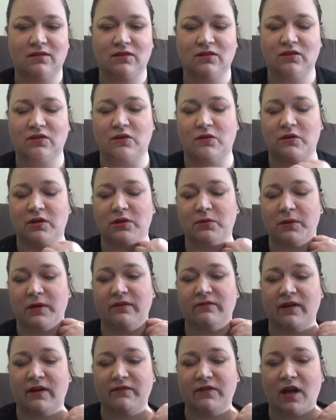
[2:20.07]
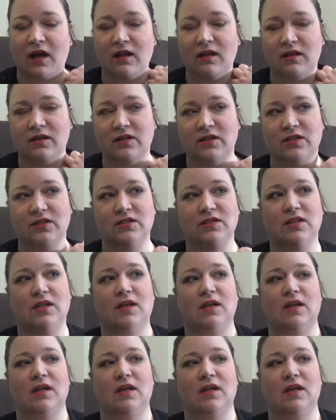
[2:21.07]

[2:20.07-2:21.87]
So at $25,